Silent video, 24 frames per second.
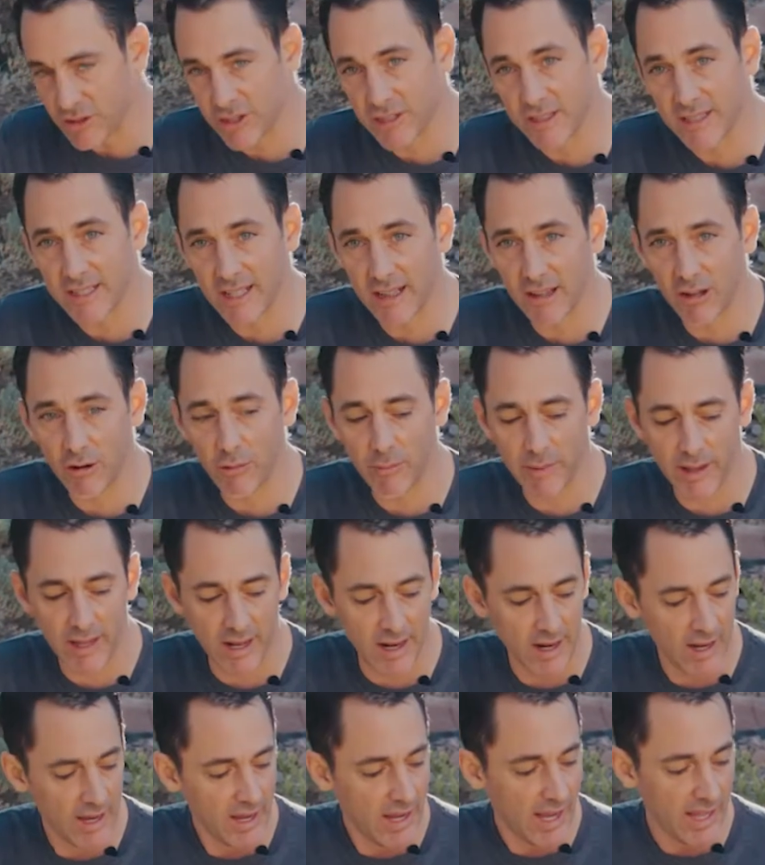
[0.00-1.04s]
just a little bit,
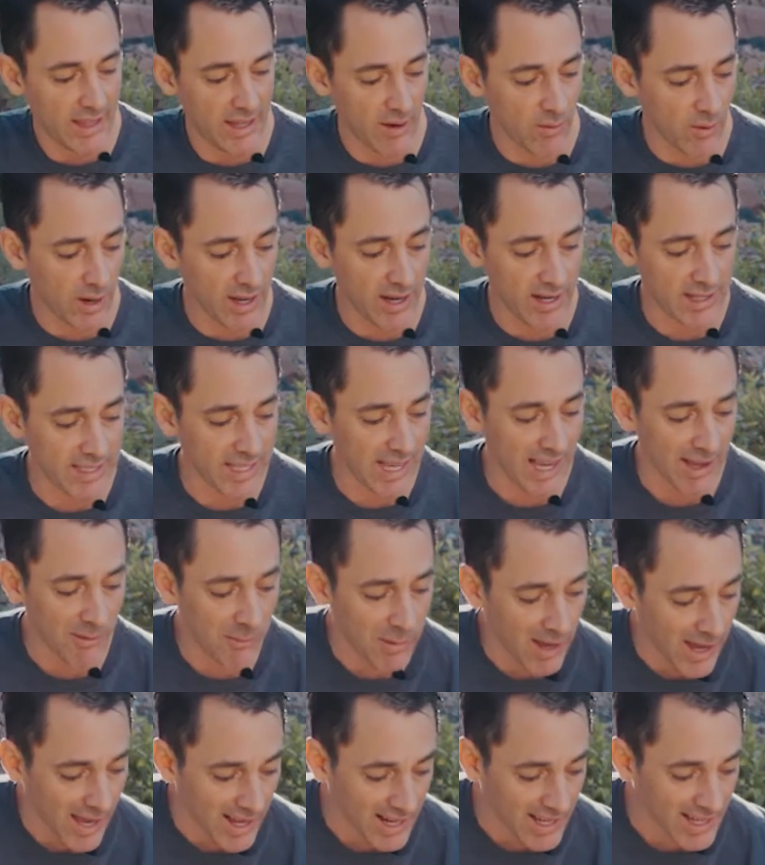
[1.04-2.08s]
and then we're gonna take a
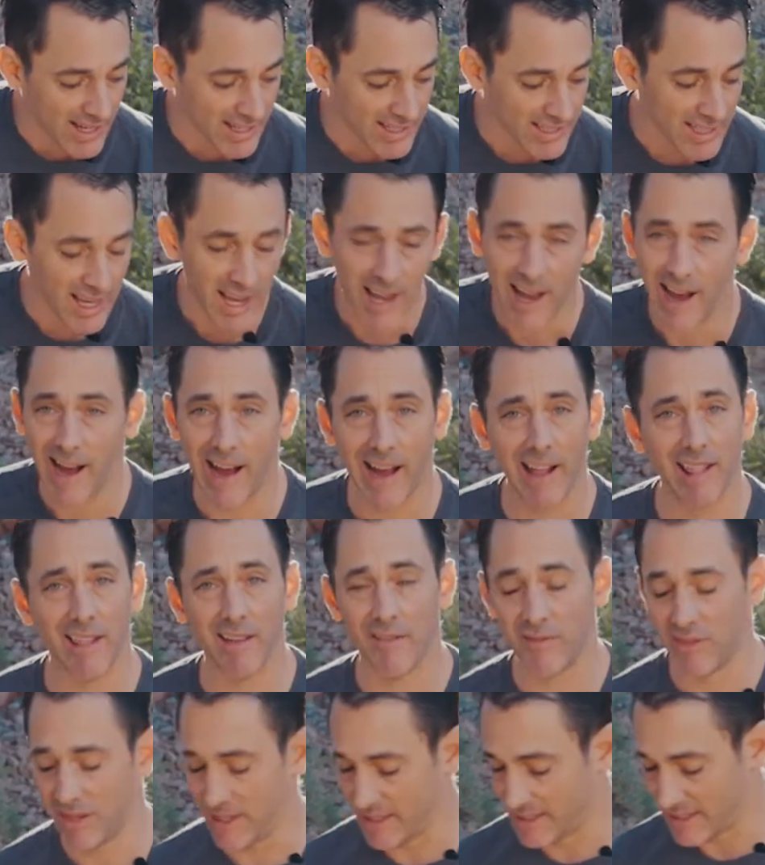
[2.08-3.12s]
bite, because I
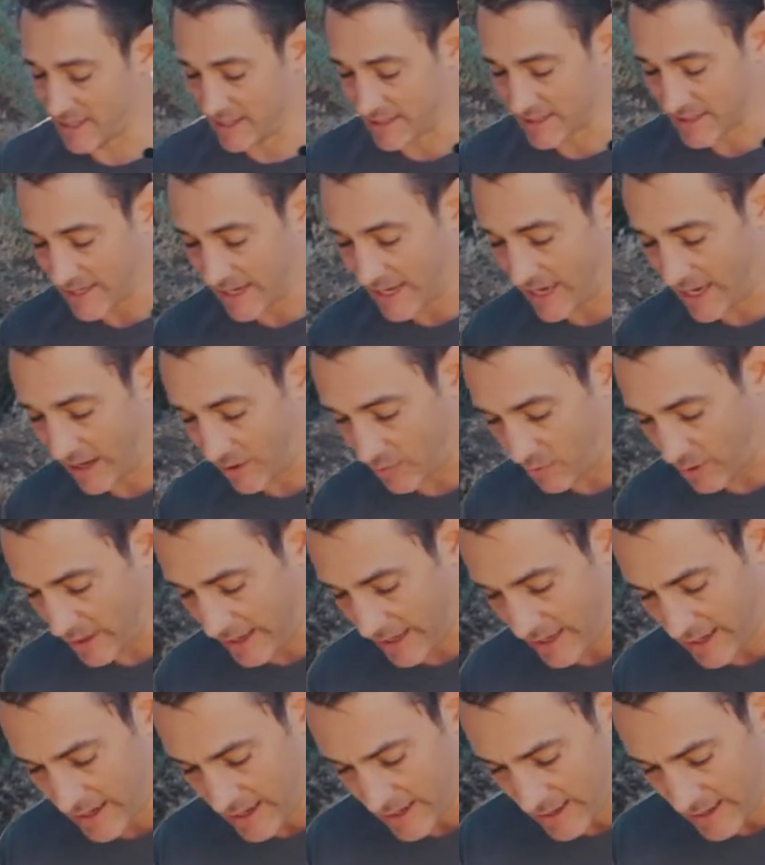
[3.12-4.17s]
love these things, I can't wait.